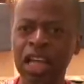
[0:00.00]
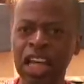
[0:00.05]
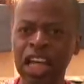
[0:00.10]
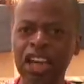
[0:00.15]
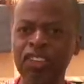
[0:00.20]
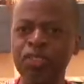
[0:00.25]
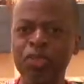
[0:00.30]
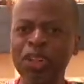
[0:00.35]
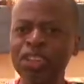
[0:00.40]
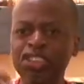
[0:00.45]

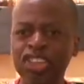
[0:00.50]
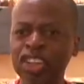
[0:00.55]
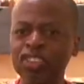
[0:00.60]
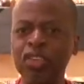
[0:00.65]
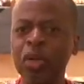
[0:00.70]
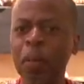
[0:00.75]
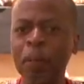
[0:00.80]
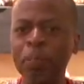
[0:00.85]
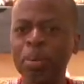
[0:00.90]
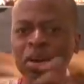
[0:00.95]
If we
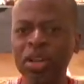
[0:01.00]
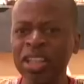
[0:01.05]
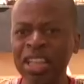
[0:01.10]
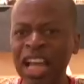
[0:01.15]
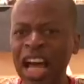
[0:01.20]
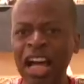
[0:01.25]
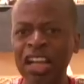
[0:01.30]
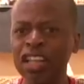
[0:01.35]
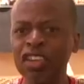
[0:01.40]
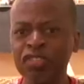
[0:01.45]
just putting
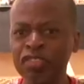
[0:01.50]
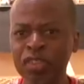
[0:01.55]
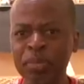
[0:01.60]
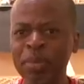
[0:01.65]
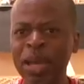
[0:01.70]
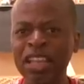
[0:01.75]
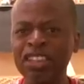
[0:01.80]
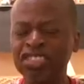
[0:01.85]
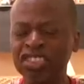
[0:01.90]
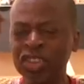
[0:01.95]
out
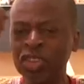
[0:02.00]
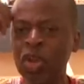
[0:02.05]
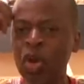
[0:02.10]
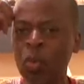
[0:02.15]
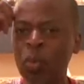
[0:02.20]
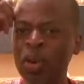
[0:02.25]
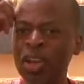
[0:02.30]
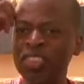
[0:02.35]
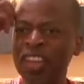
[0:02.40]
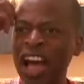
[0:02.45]
information
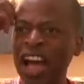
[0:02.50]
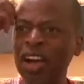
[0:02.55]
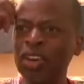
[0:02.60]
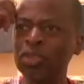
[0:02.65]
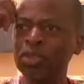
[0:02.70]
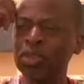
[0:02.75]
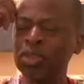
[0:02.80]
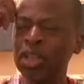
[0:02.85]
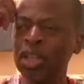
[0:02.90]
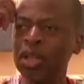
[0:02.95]

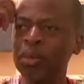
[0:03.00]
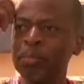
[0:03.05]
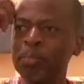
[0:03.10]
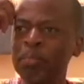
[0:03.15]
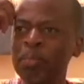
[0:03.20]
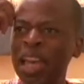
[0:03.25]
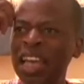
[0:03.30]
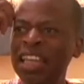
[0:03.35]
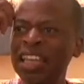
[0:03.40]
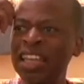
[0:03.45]
without
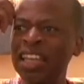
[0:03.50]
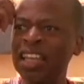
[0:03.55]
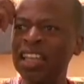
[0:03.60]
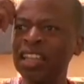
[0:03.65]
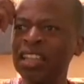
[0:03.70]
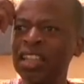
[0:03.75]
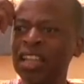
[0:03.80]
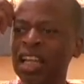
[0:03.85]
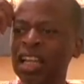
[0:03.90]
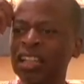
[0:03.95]

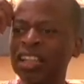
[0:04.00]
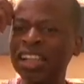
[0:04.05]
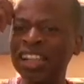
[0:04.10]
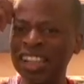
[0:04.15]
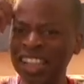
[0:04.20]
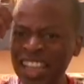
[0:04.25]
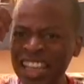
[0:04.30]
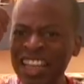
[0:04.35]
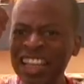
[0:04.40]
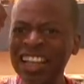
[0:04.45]
making
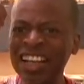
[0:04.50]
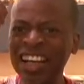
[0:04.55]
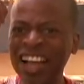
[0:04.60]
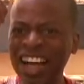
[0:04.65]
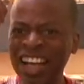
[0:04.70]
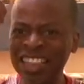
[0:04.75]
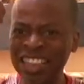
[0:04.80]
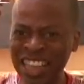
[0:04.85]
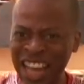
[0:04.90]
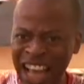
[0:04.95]
clear
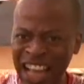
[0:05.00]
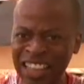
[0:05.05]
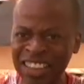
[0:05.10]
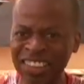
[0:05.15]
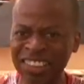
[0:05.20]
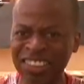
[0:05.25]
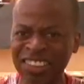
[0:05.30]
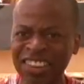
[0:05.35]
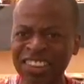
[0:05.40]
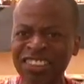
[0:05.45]

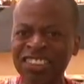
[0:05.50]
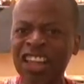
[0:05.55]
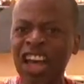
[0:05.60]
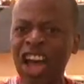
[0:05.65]
analysis